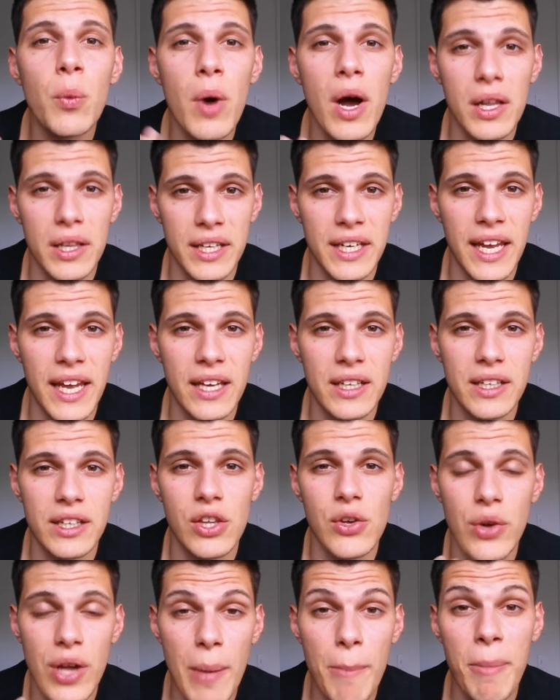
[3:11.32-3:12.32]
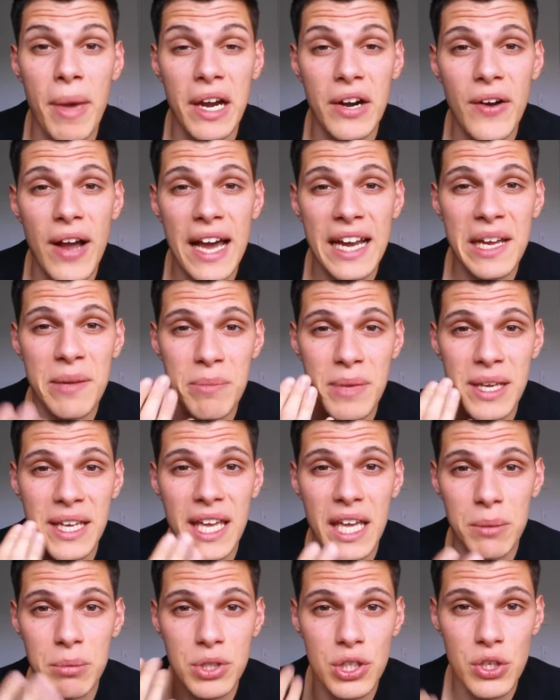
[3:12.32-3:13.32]
while inhaling. You'll get better at it and being
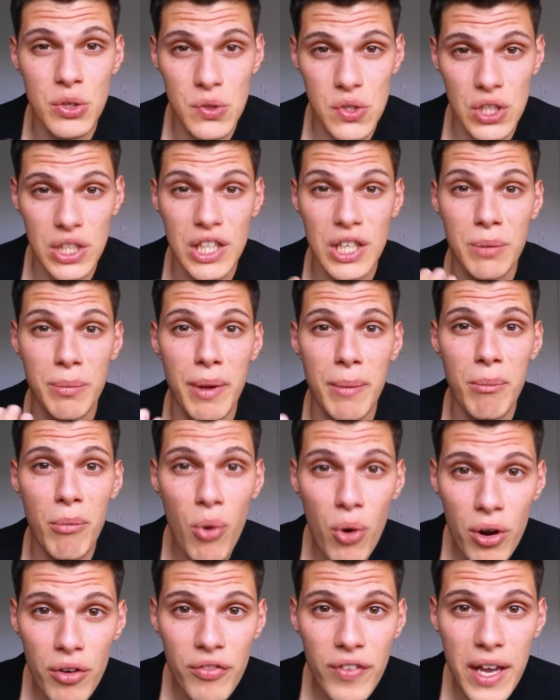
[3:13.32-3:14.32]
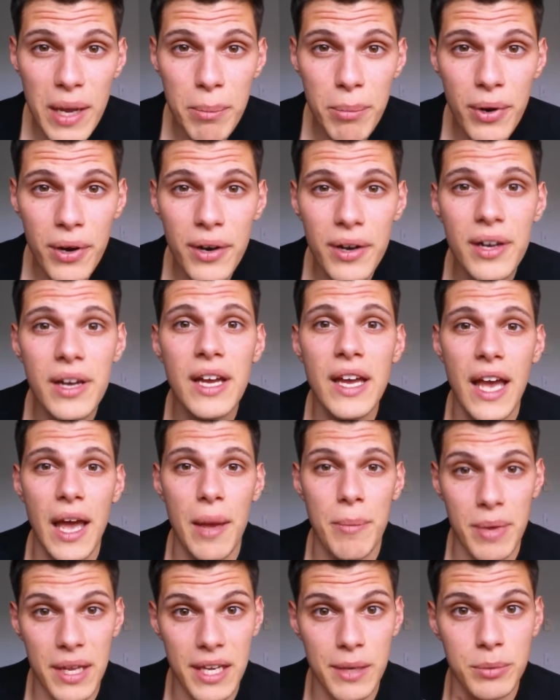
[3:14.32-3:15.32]
able to use a little bit more vapor
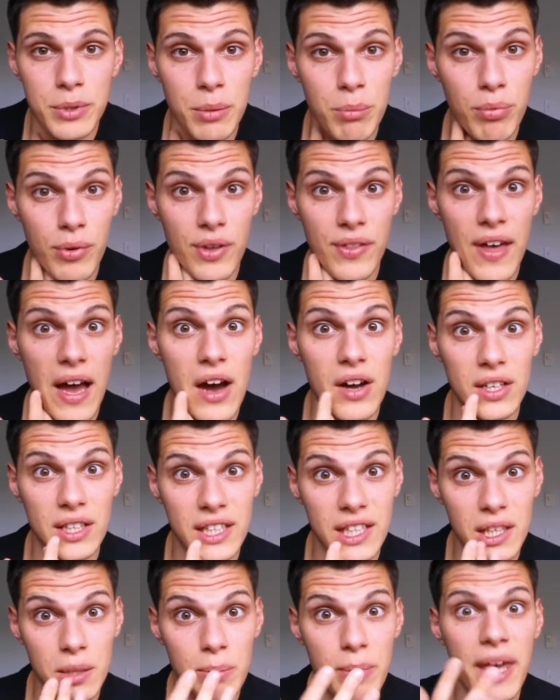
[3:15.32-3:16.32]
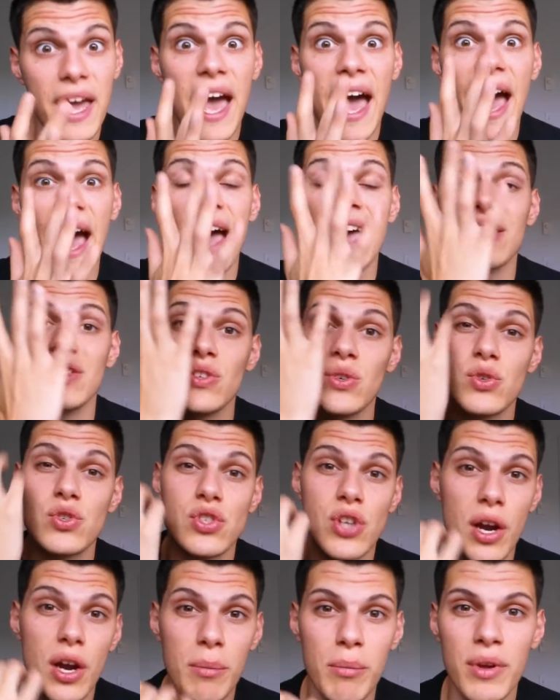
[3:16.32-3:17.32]
and being able to breathe out a little bit as you
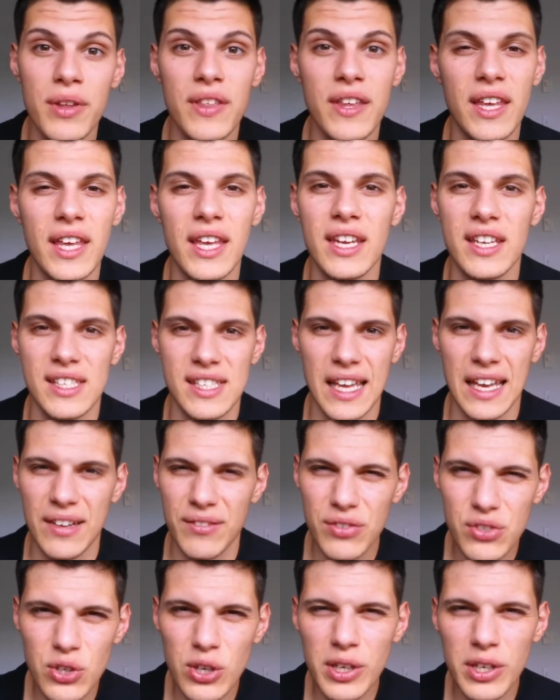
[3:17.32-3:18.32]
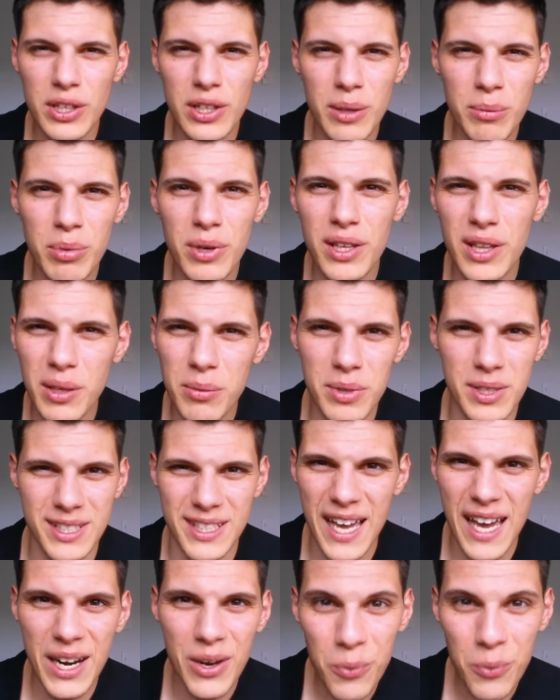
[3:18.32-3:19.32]
start breathing in. It's kind of circular breathing, but it's
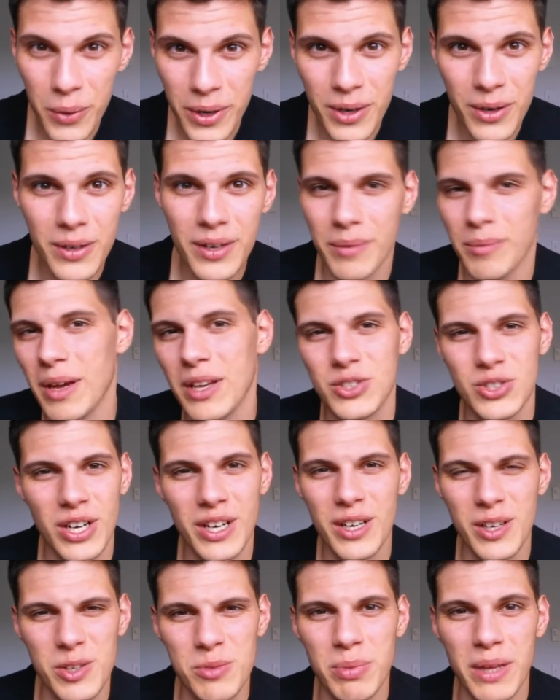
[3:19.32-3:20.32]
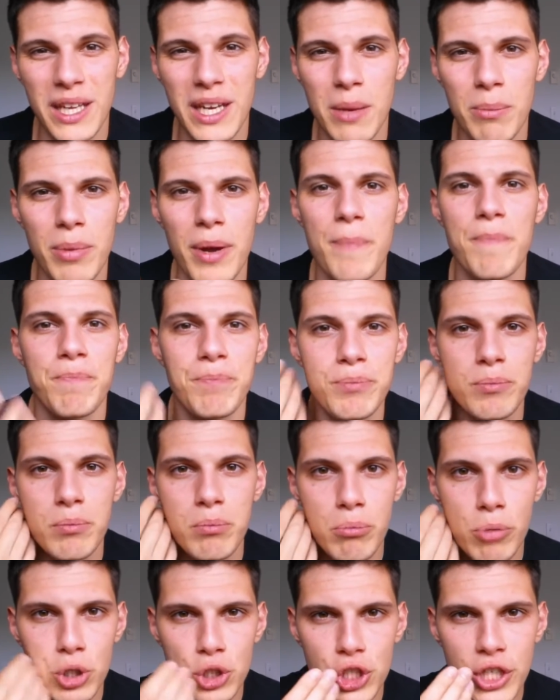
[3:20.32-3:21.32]
kind of weird. I'm not trying to explain it, but
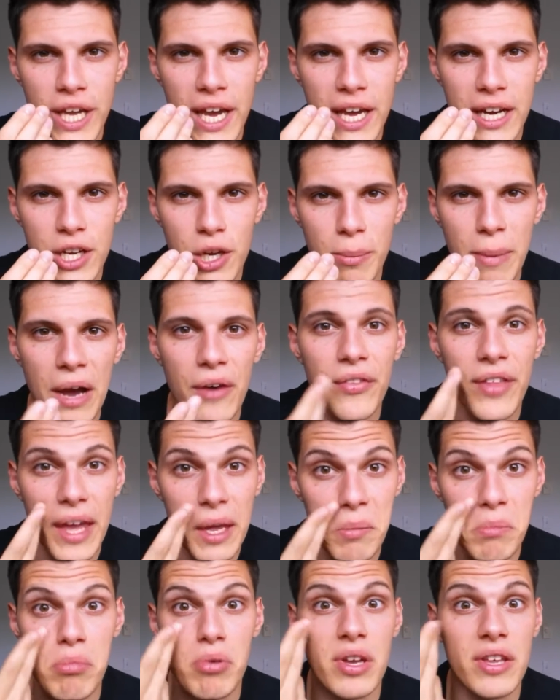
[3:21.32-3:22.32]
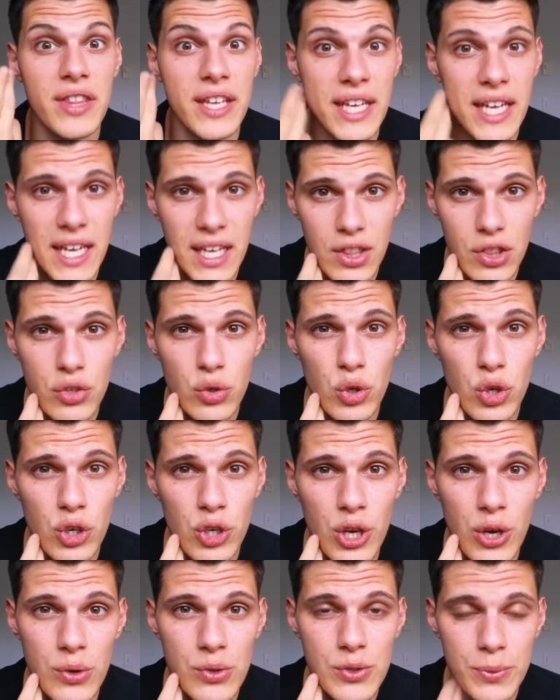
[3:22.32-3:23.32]
pushing out of your mouth and breathing in through your
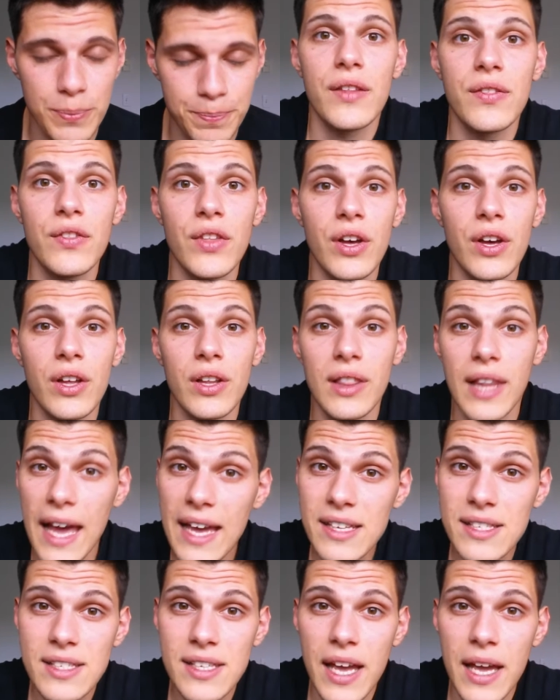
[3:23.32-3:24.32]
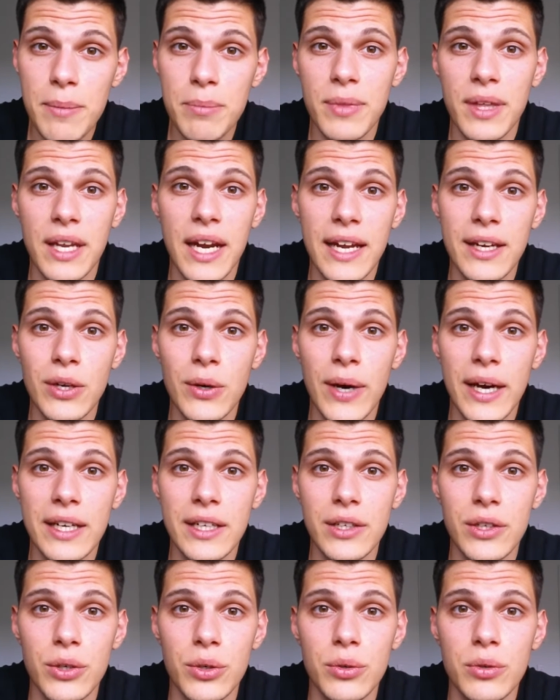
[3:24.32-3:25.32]
nose. The last type that I know how
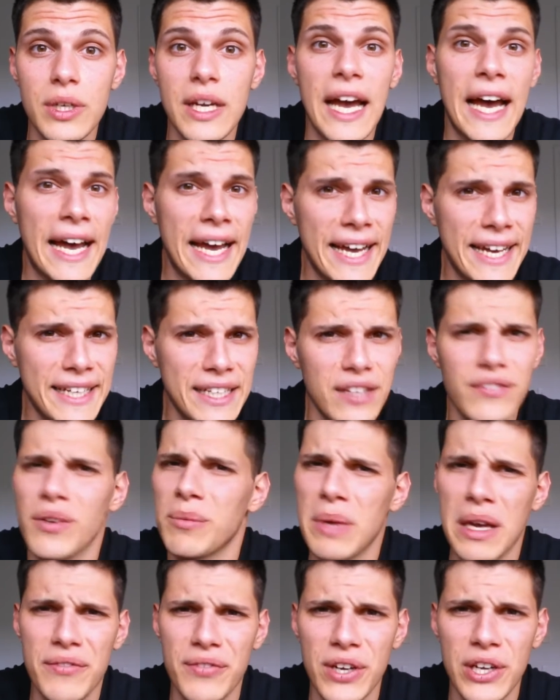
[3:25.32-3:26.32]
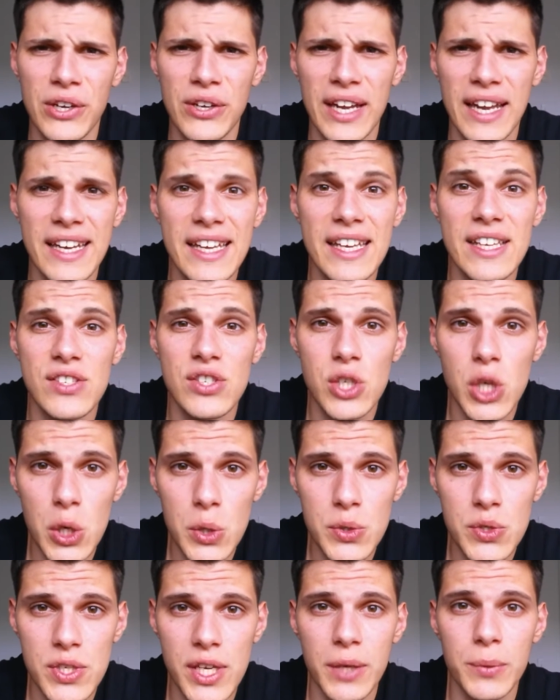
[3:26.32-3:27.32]
to do, kind of, I'm not very good at it, is
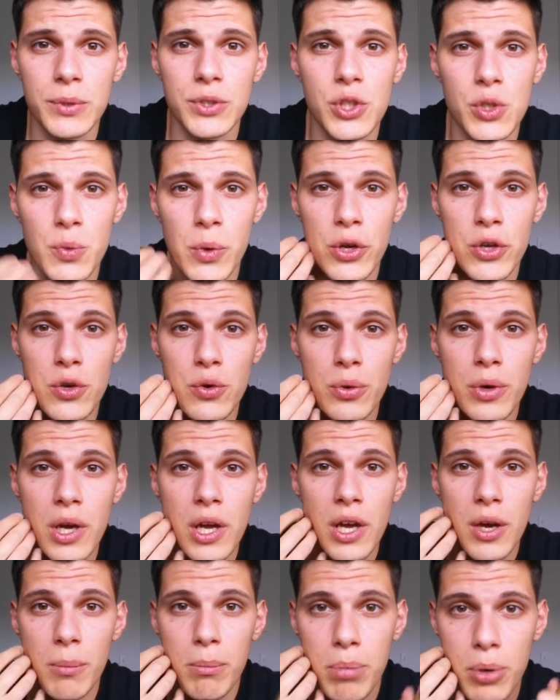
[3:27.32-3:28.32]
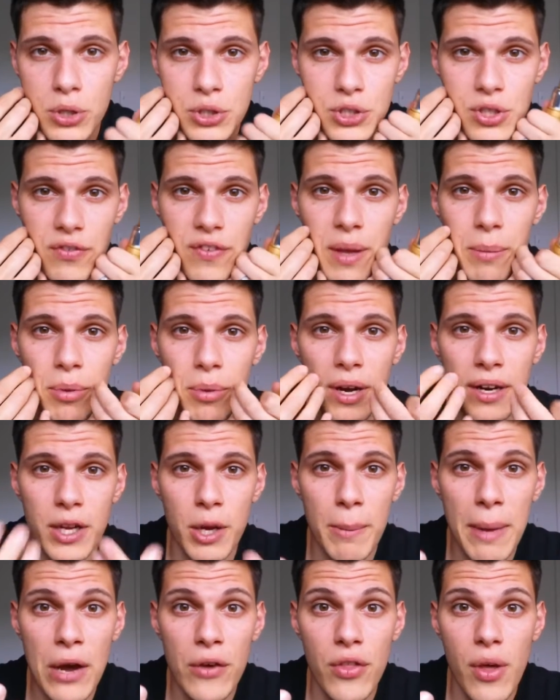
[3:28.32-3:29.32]
ghosting, which is where you push the vapor out of
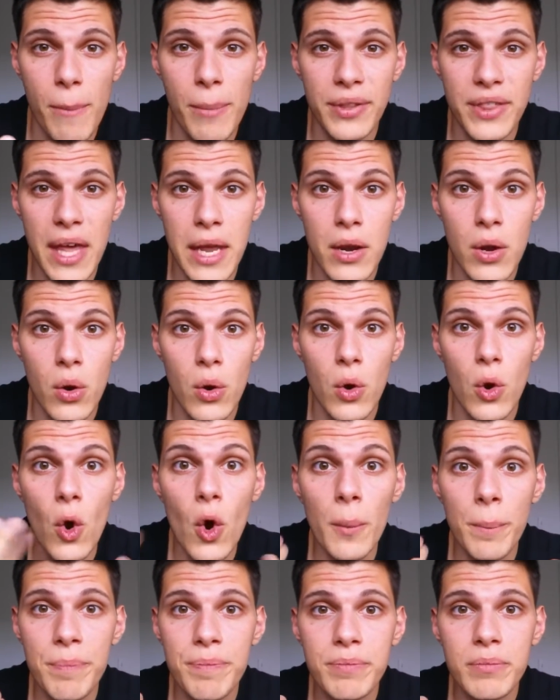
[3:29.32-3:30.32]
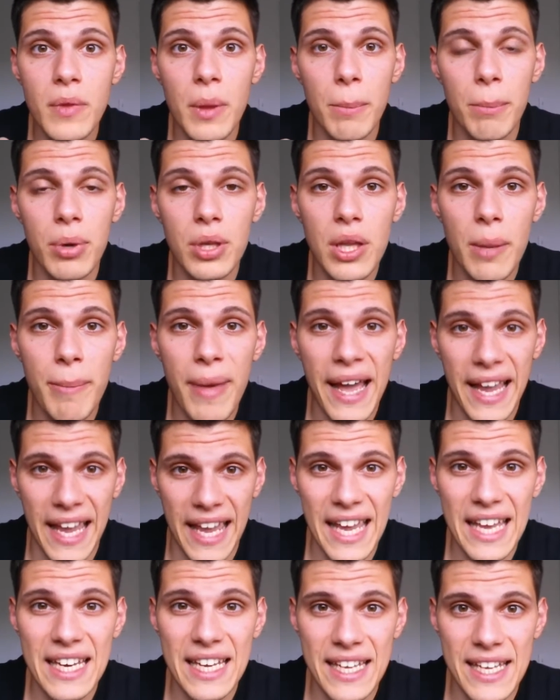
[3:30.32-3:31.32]
your mouth, but then pull it
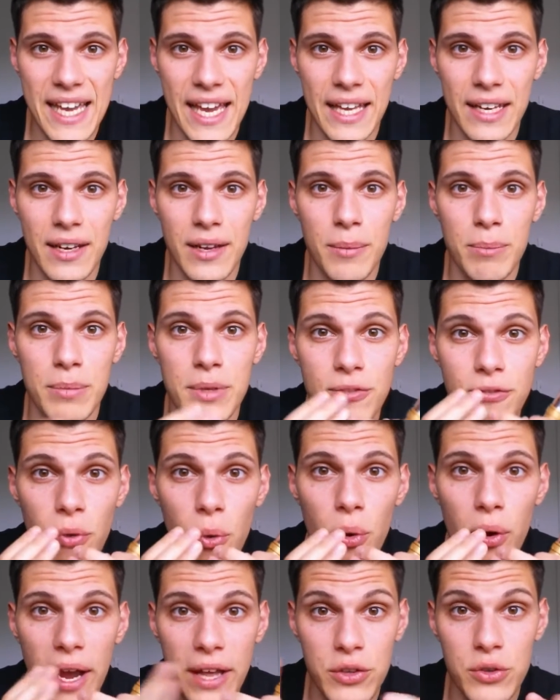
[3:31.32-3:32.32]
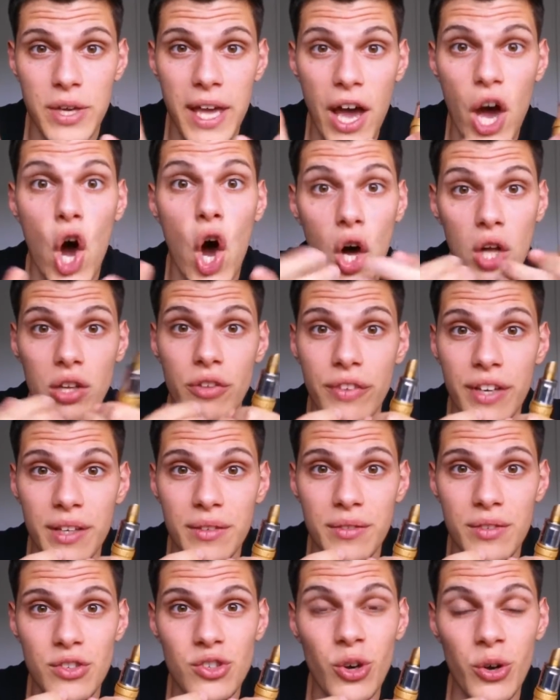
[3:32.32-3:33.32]
back in again before, and you get all of it.
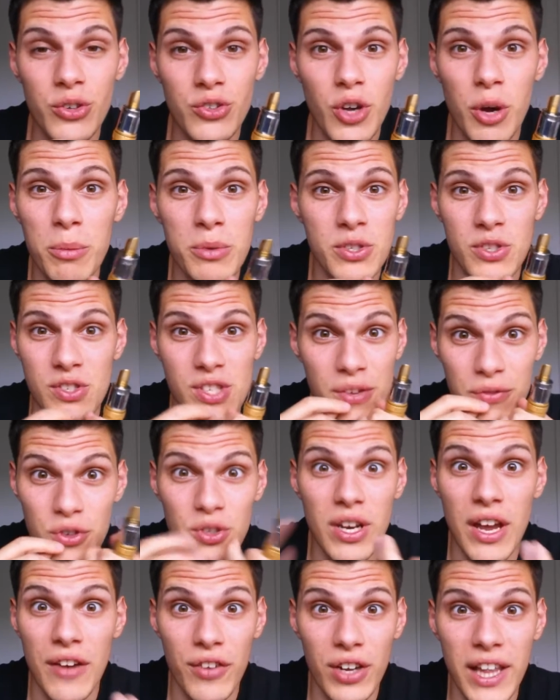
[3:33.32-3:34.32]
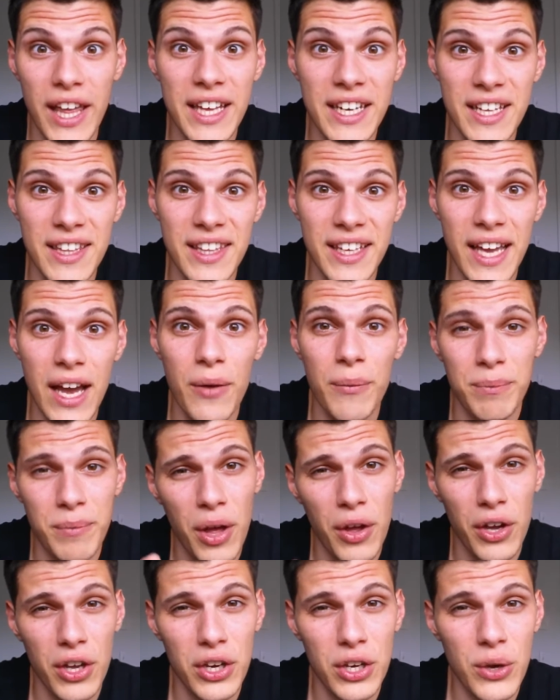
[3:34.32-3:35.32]
So it's almost as if you never let anything out.
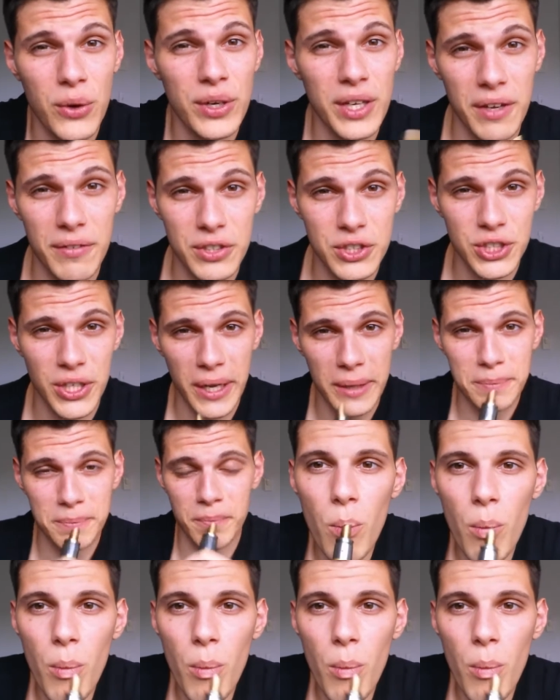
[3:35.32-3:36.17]
I'm going to go ahead and give it a shot.